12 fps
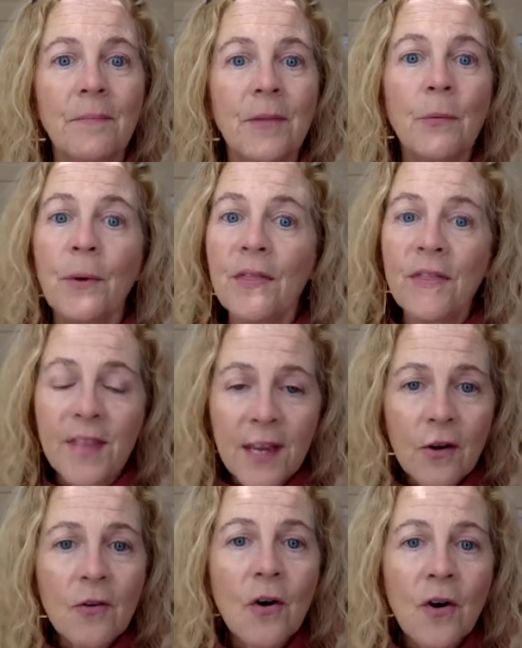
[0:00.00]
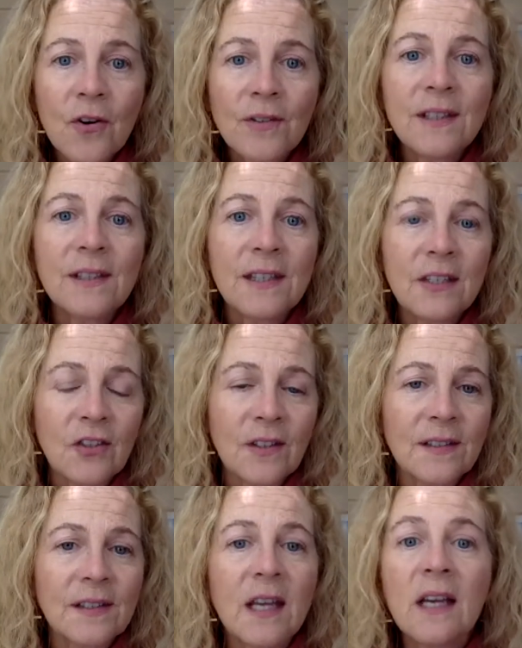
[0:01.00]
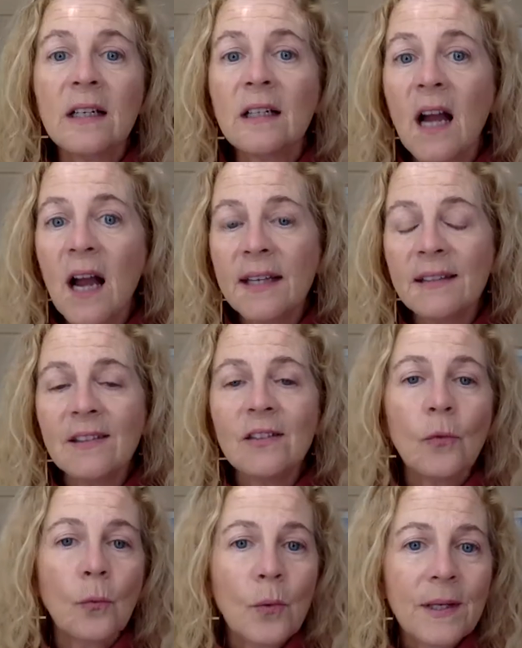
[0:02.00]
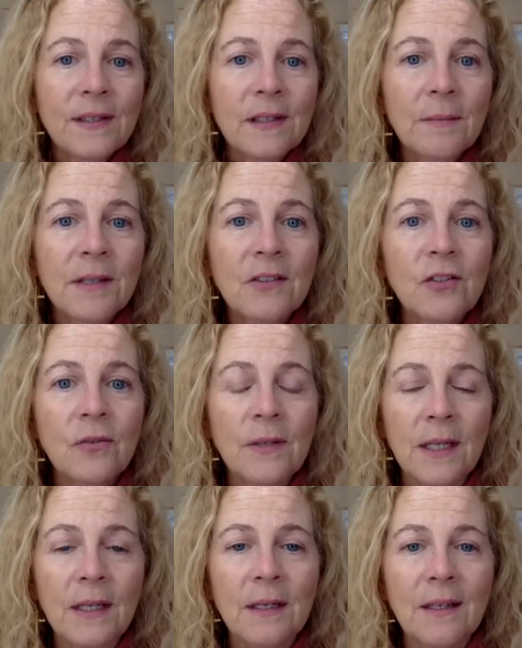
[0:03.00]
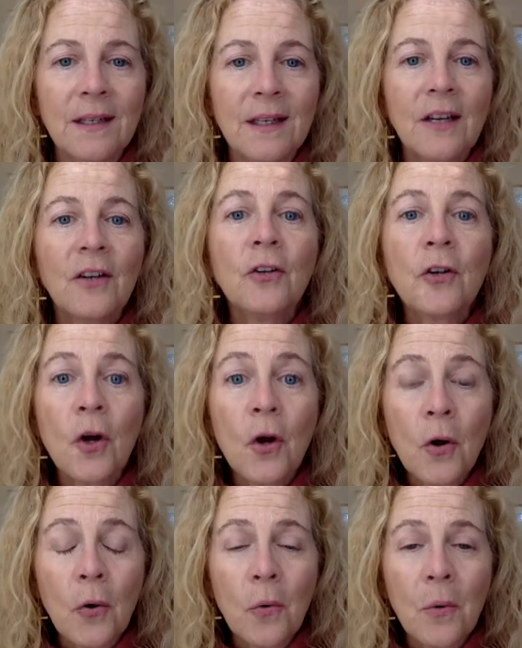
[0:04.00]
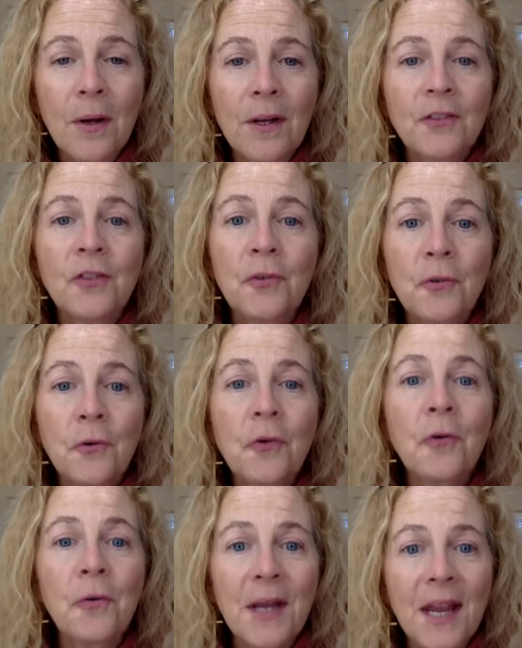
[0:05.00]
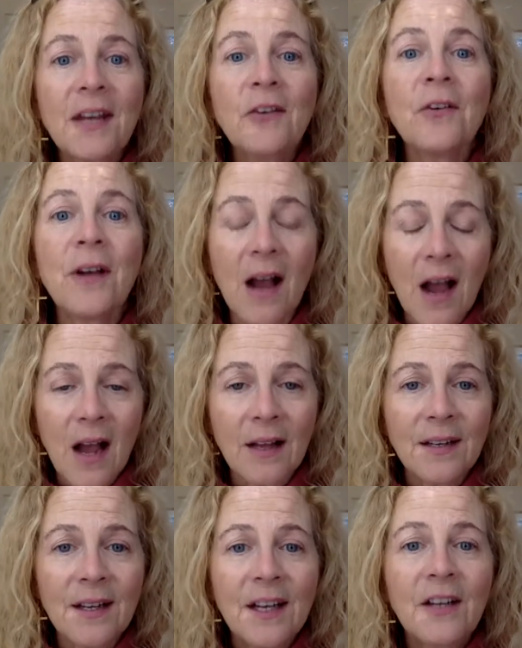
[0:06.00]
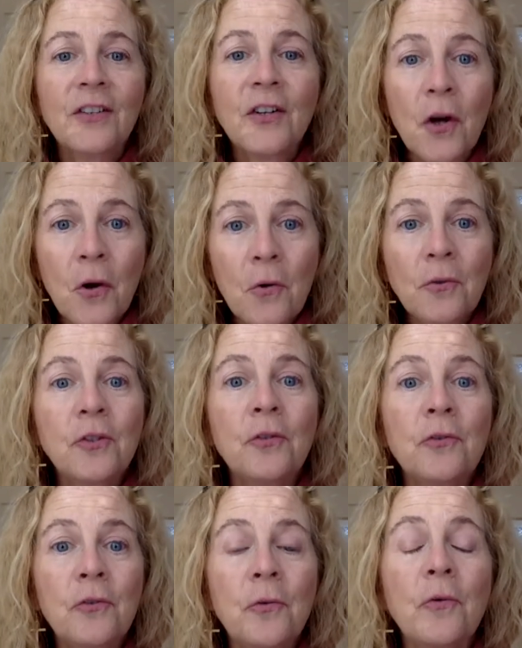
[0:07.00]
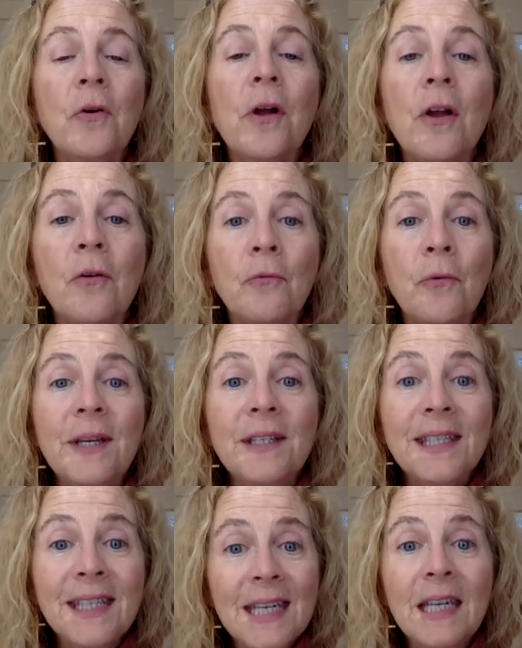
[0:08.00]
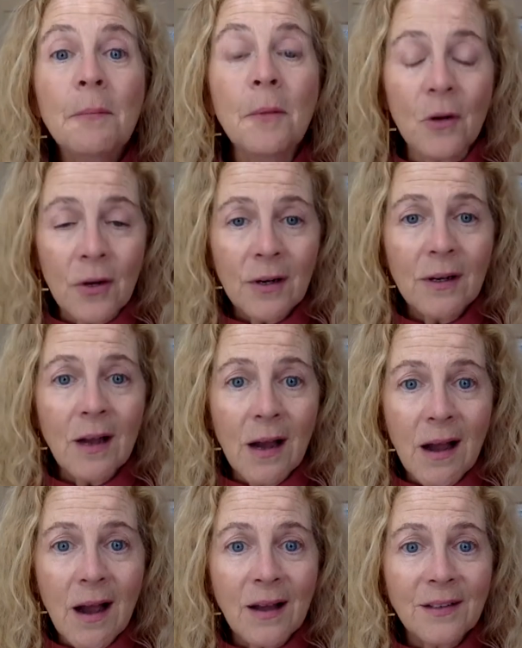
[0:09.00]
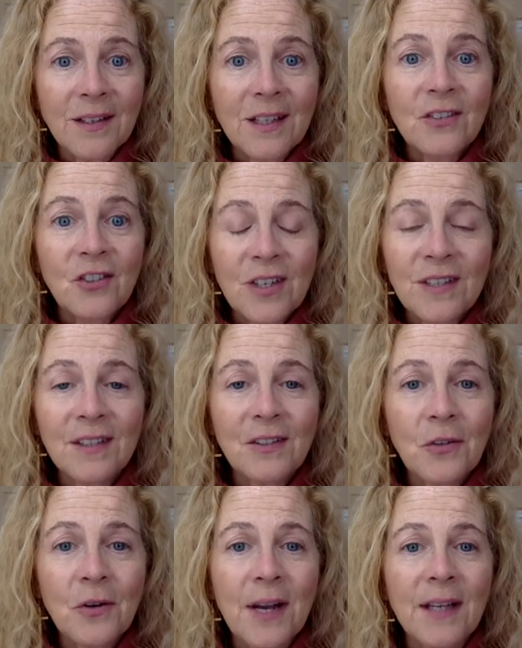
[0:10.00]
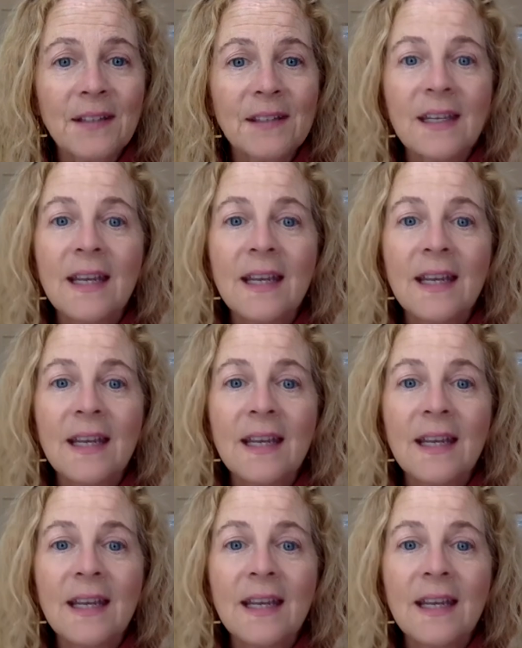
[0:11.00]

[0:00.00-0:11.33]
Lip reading: When there are decisions, guidance, wisdom that you need, go to your Creator God. Go to your Redeemer God, Jesus Christ.